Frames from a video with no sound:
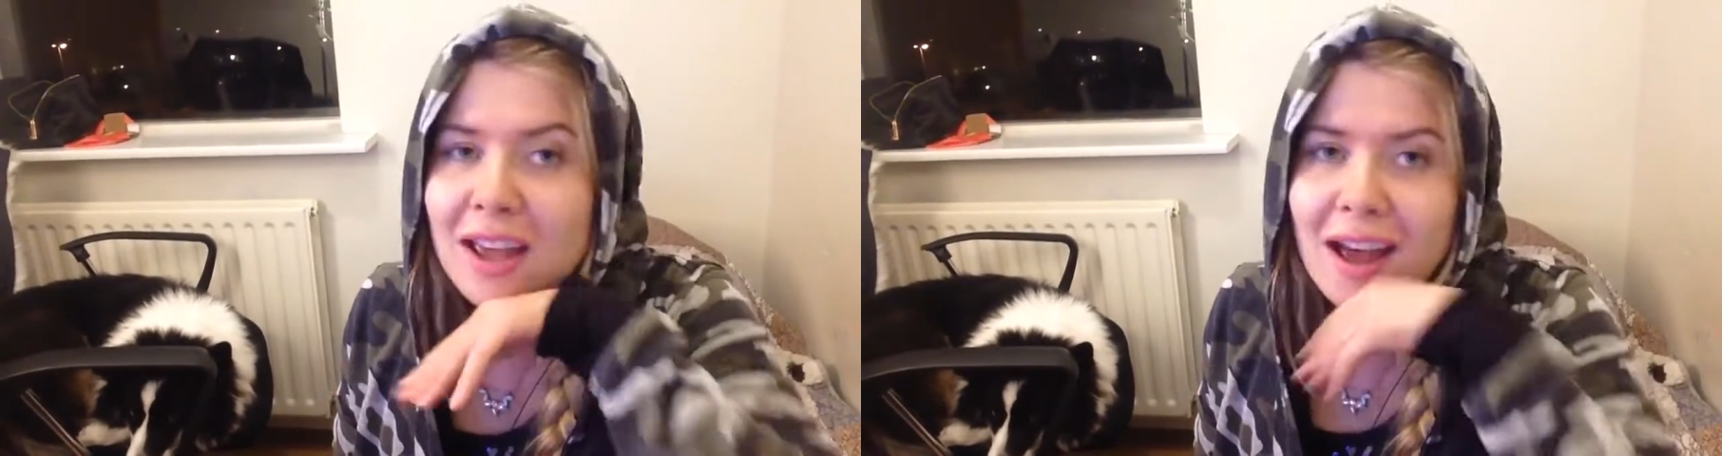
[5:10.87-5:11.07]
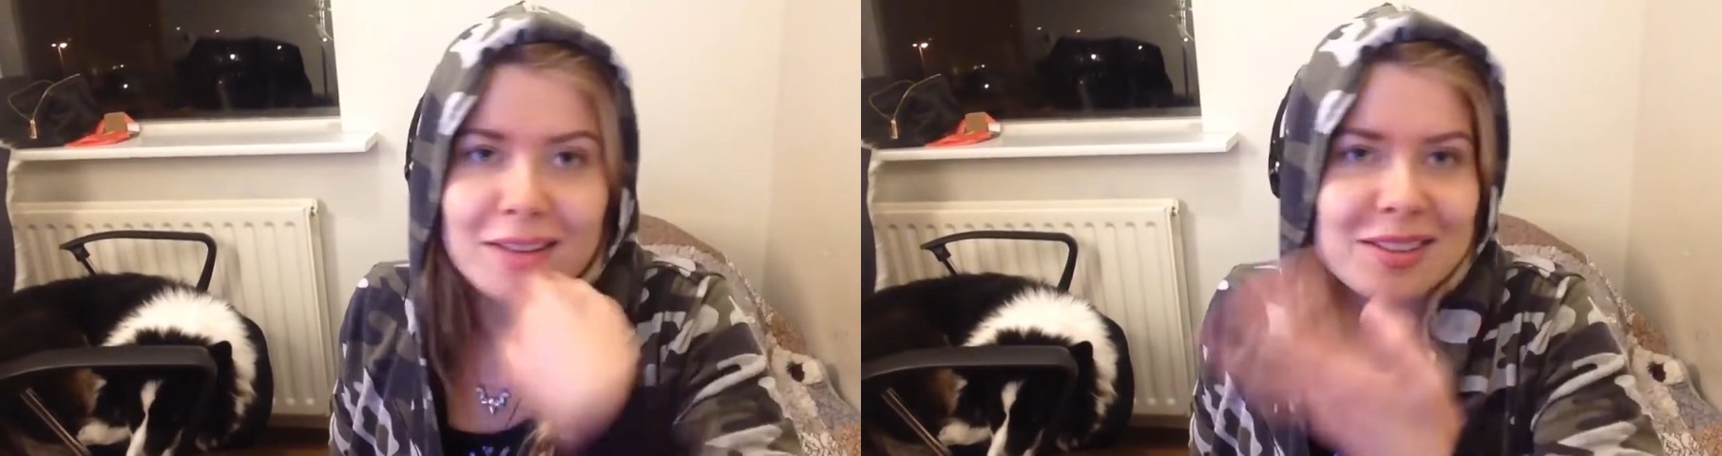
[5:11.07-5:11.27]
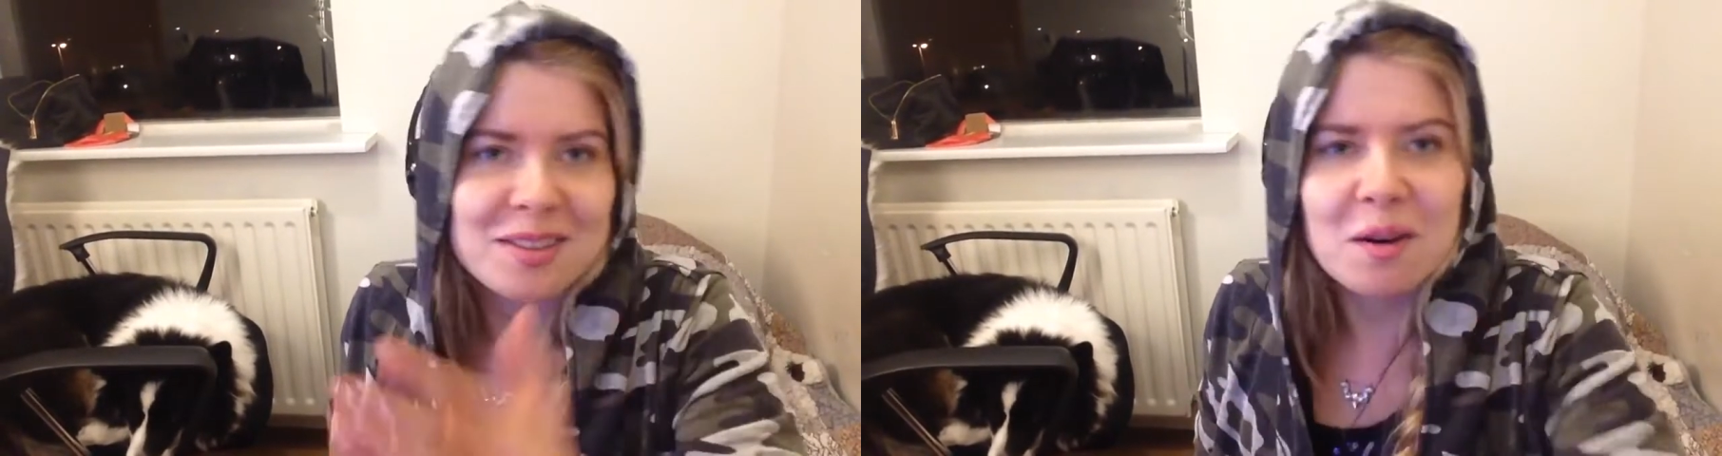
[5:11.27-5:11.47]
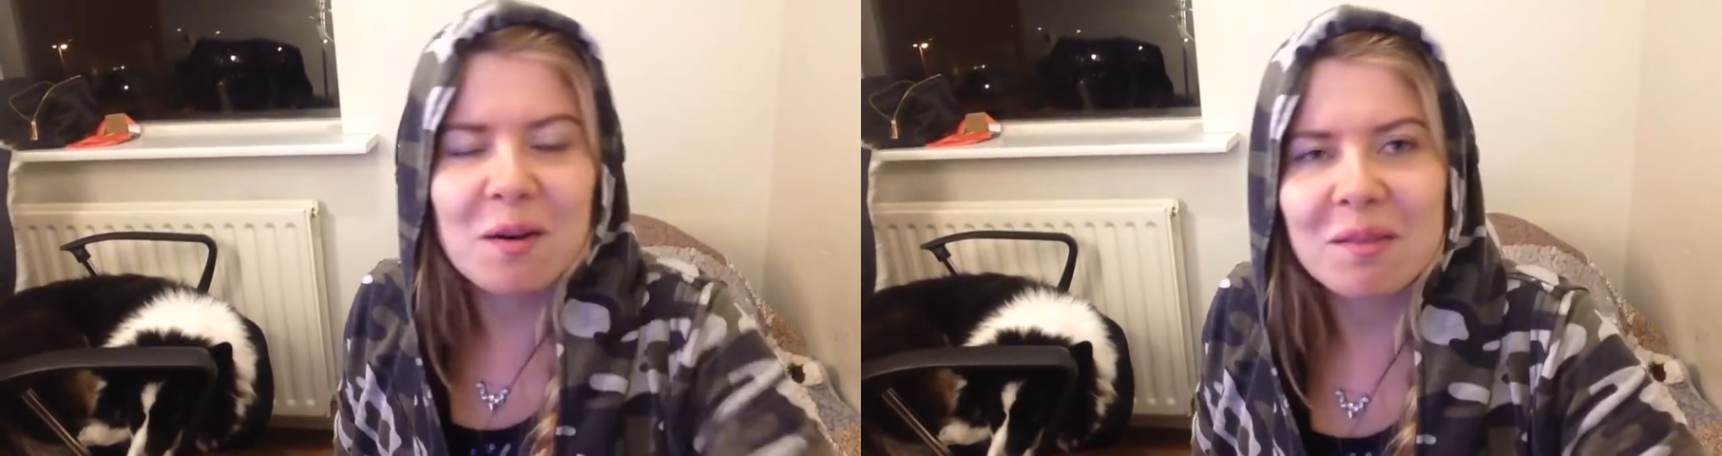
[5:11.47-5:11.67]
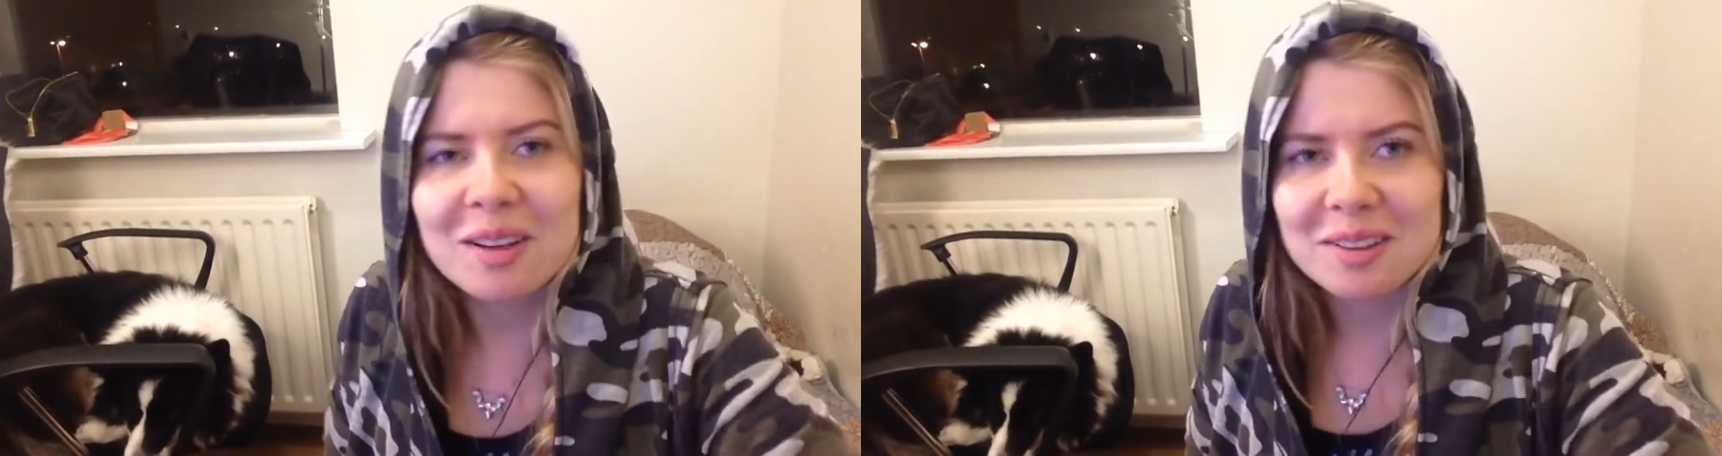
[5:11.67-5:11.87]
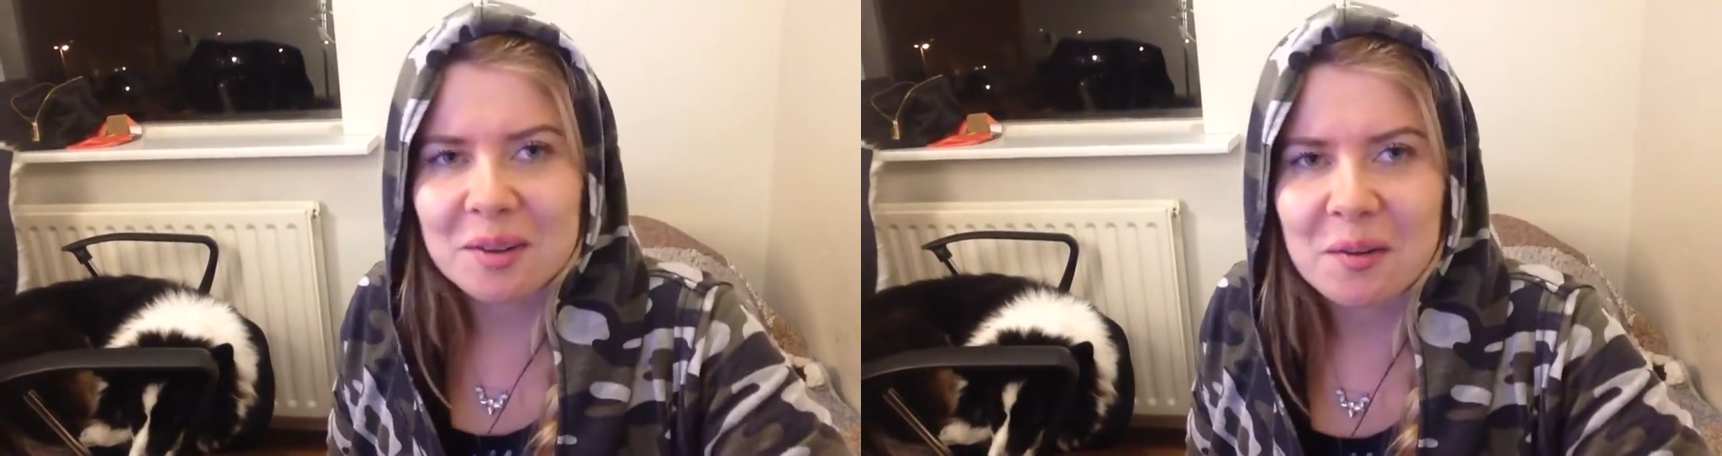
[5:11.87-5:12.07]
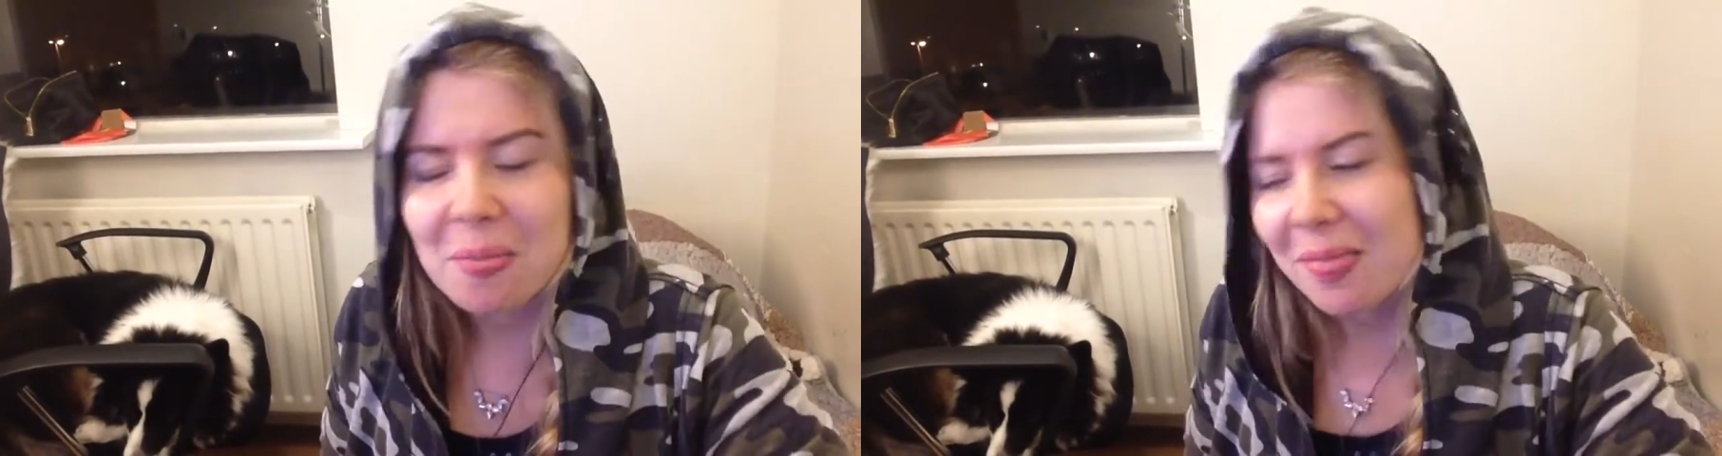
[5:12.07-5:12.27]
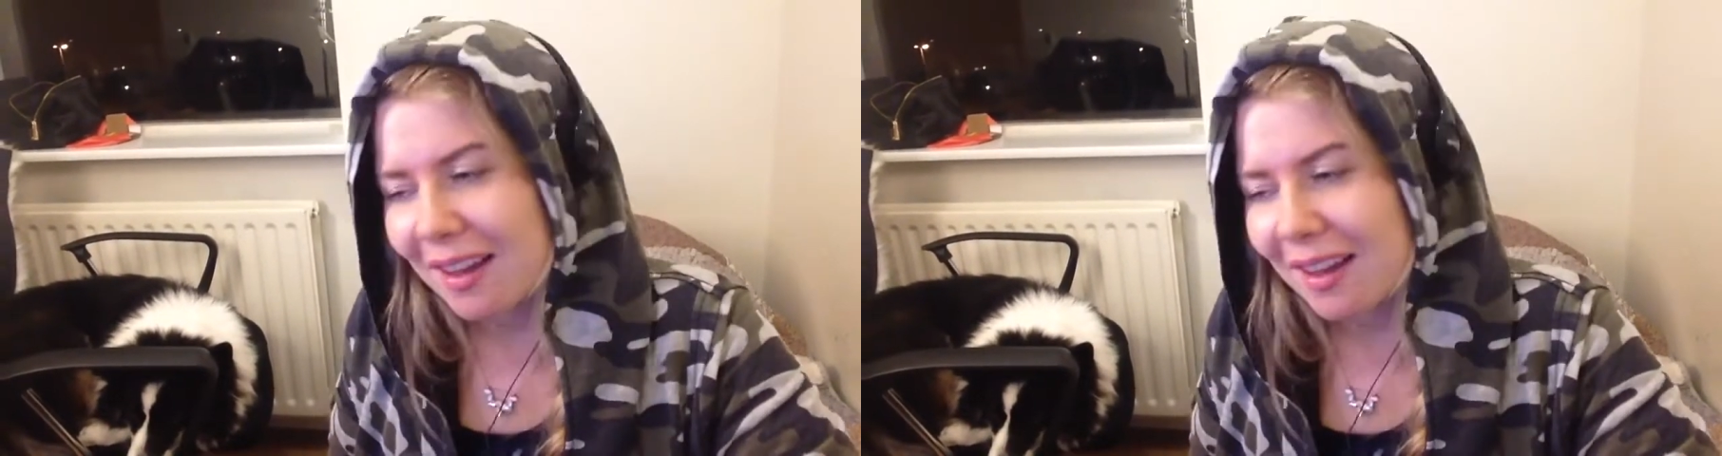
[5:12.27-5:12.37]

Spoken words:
yeah, this is the whole video.